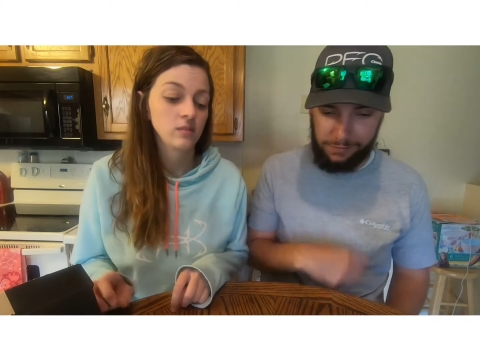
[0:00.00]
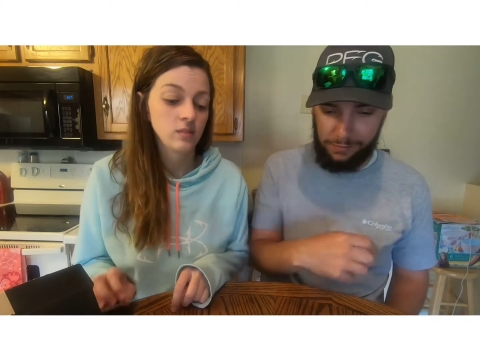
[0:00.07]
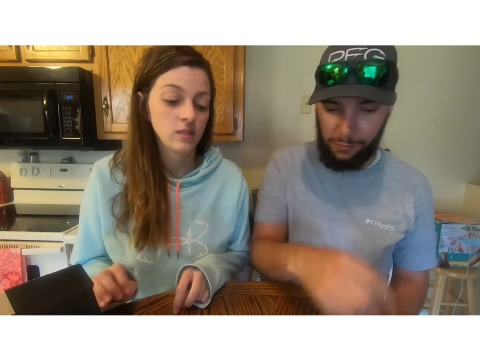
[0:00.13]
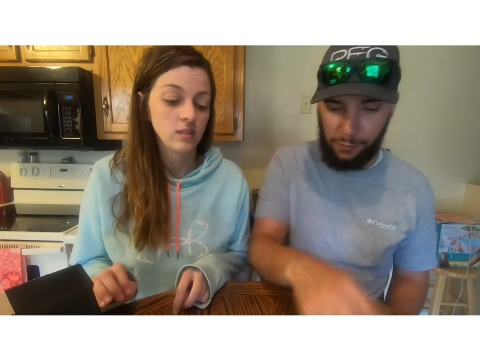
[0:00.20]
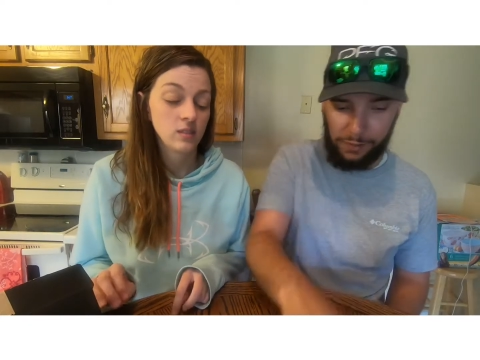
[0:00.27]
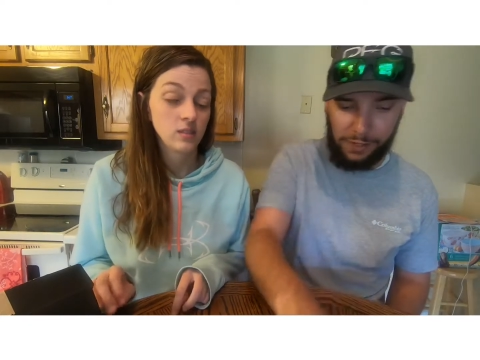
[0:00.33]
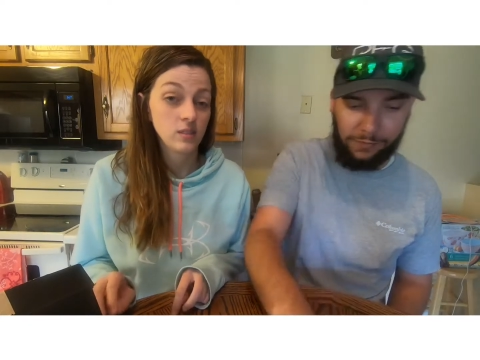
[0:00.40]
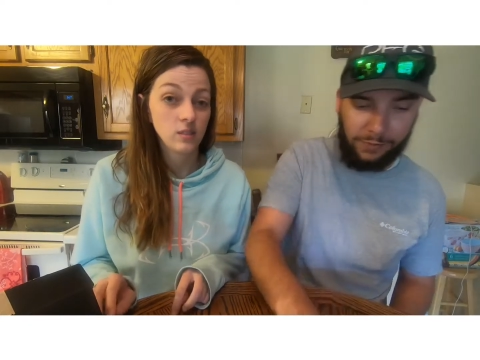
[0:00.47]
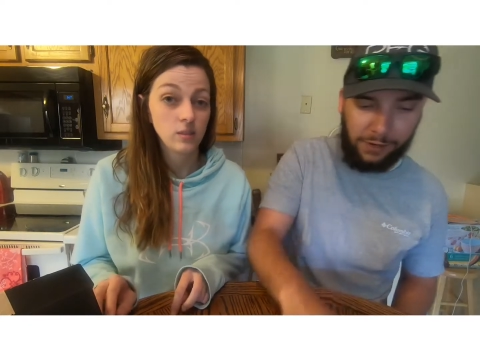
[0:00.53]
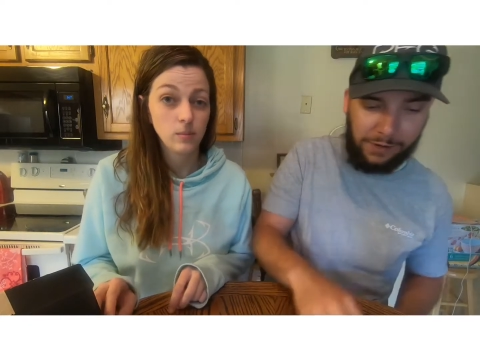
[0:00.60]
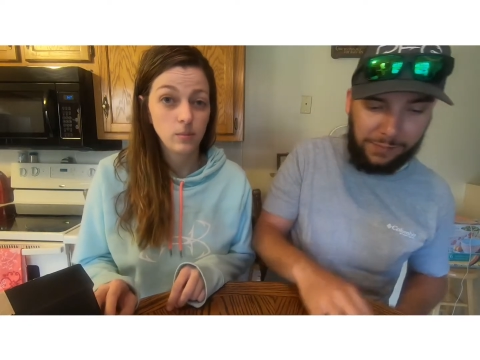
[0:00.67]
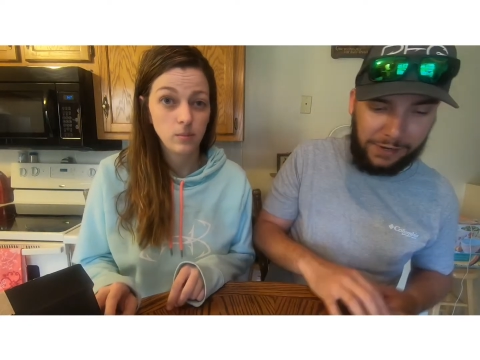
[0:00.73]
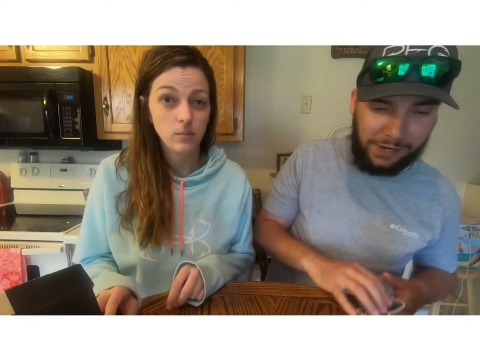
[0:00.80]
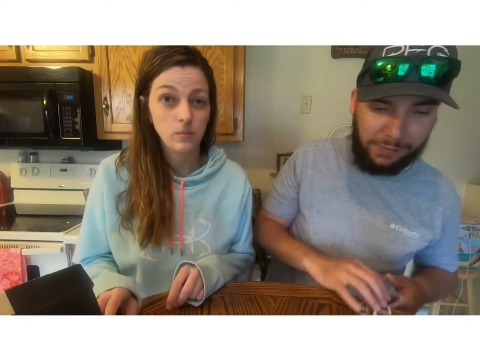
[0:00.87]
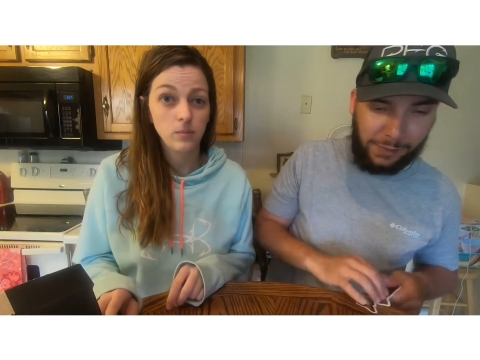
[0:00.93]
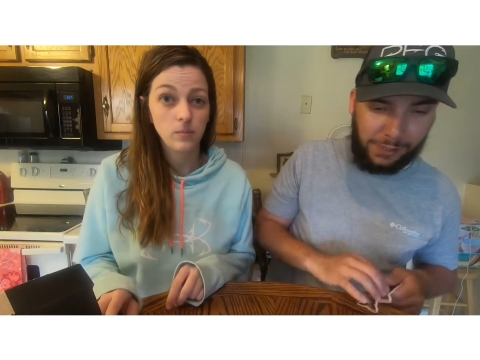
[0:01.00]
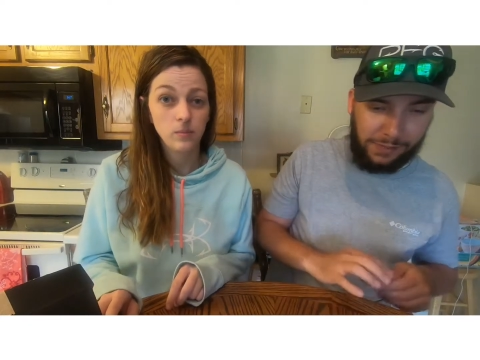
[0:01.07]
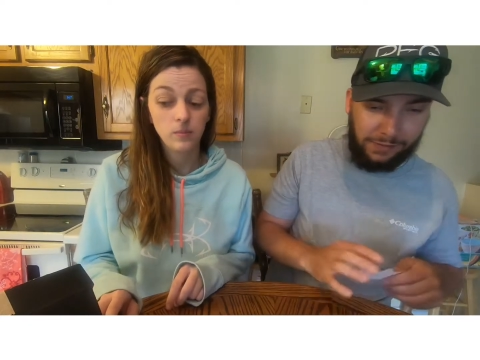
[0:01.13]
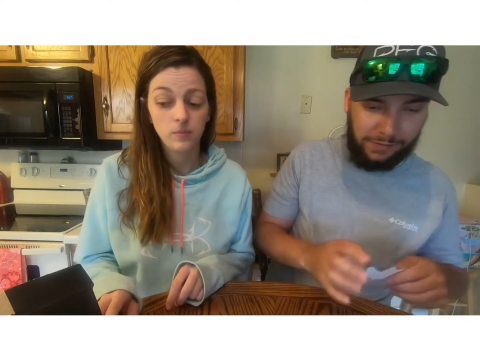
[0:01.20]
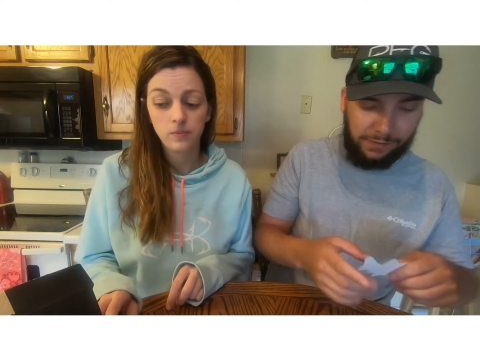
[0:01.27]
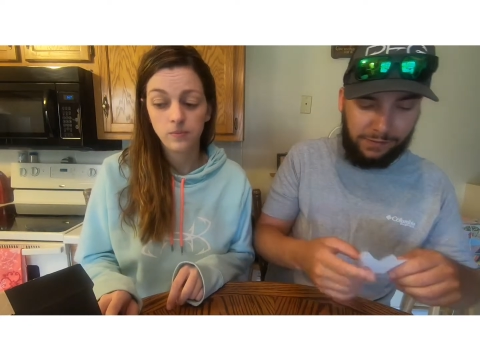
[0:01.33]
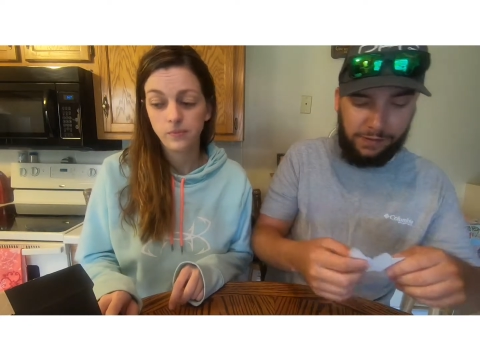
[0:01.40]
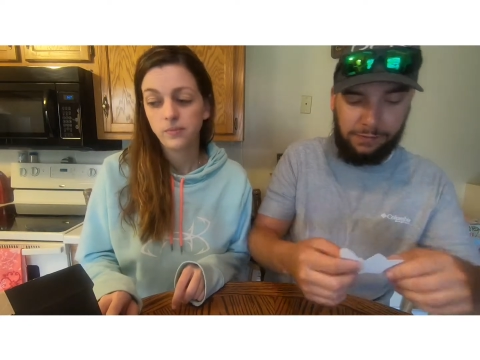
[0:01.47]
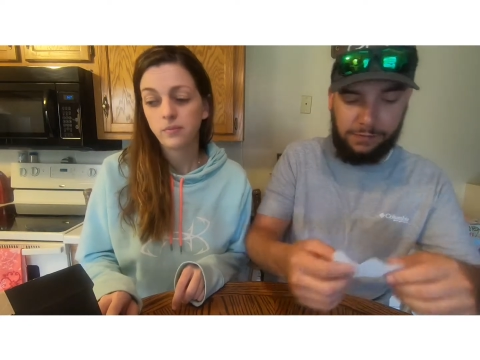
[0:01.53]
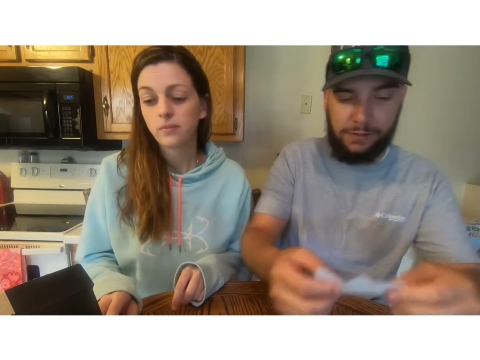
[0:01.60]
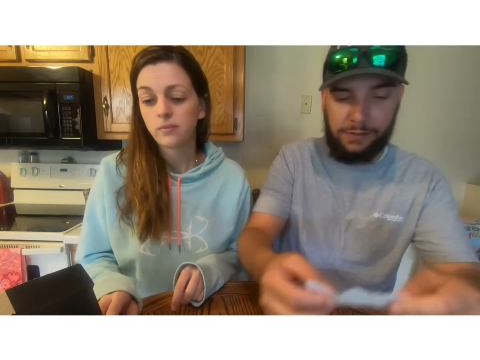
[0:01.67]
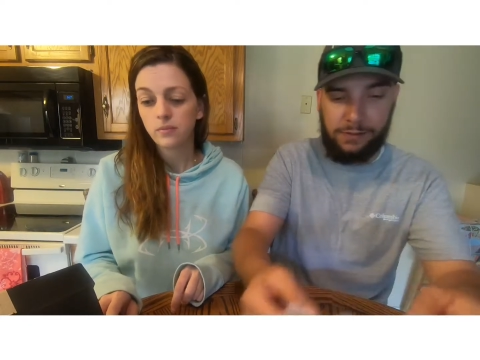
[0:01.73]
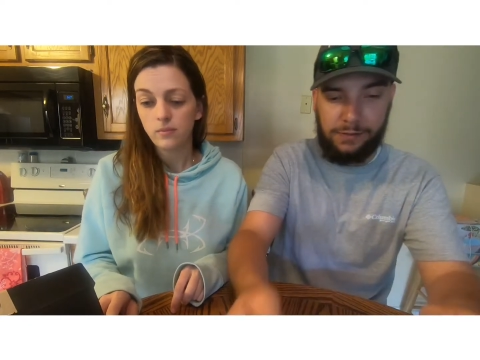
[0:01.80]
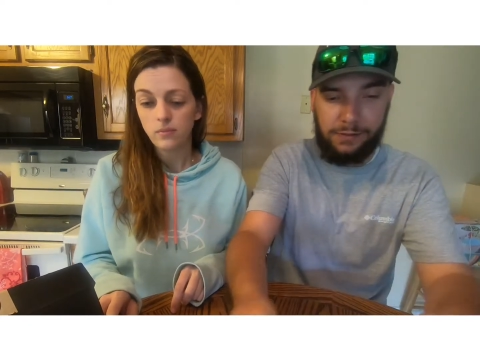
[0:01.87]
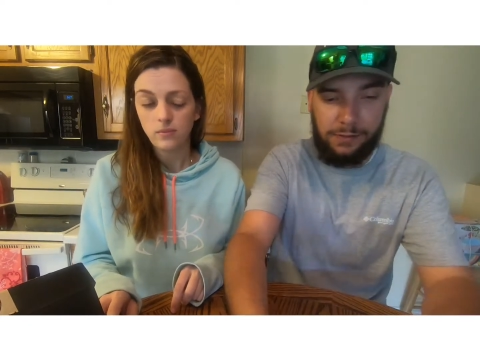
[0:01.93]
Speaker 1: whatever it may be.
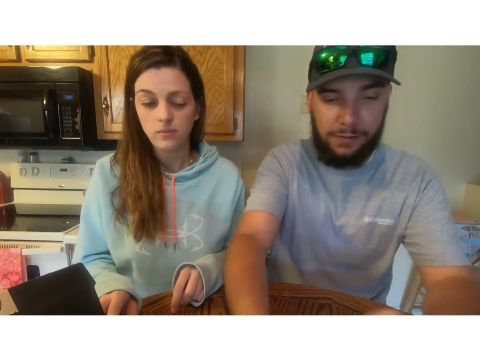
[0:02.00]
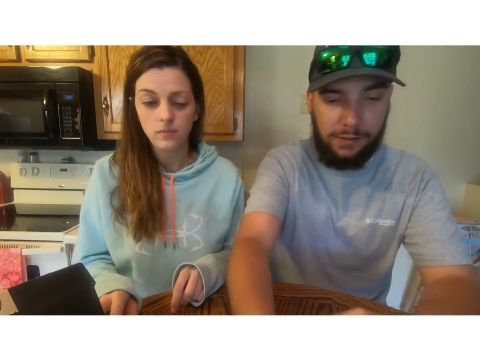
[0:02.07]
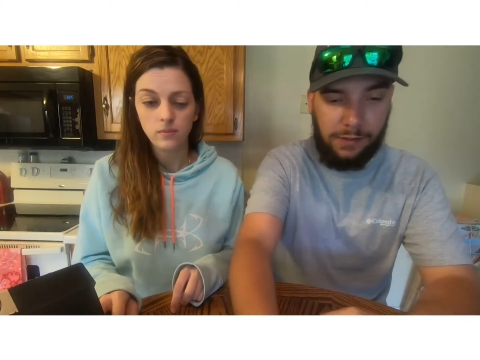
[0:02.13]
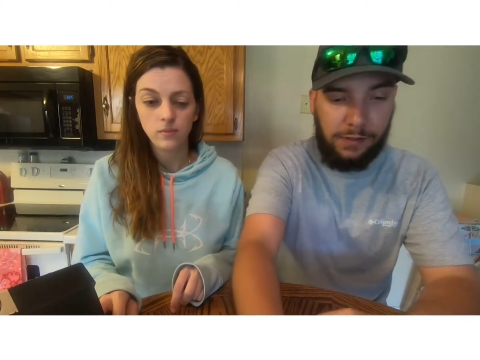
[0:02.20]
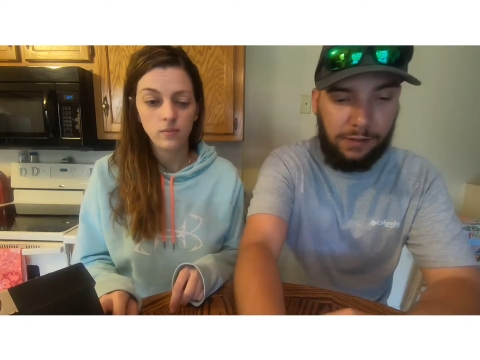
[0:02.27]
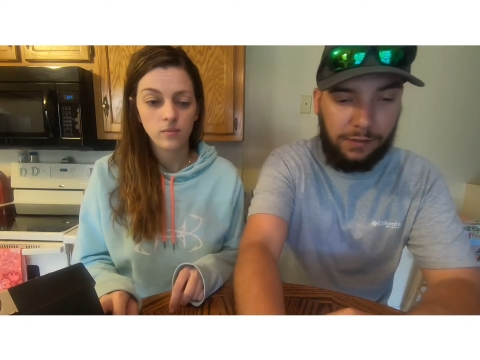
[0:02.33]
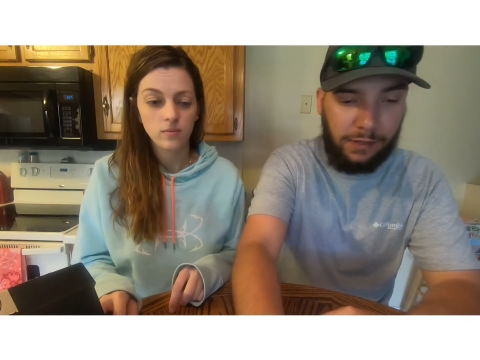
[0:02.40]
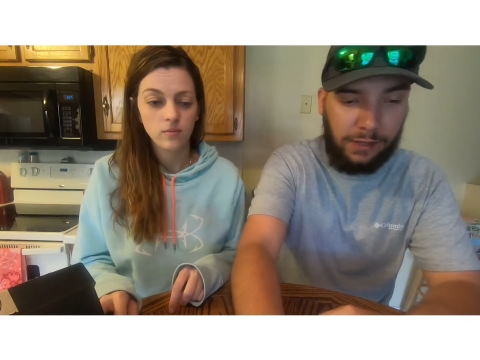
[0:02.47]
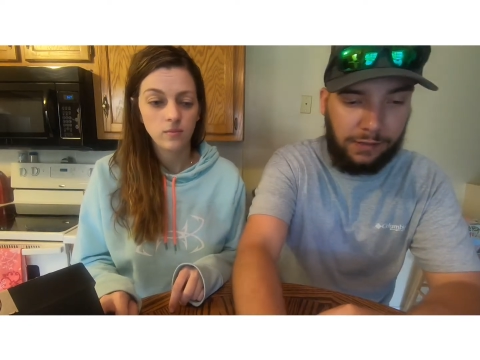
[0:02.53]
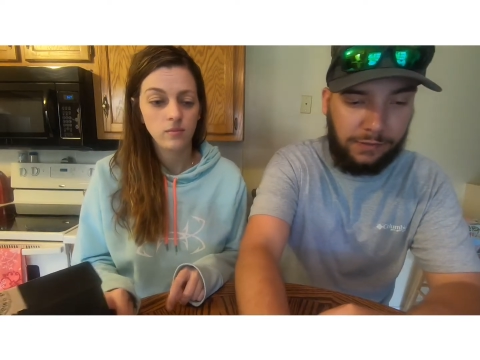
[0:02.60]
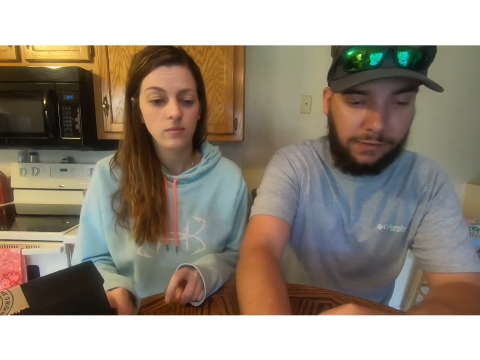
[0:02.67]
Definitely nice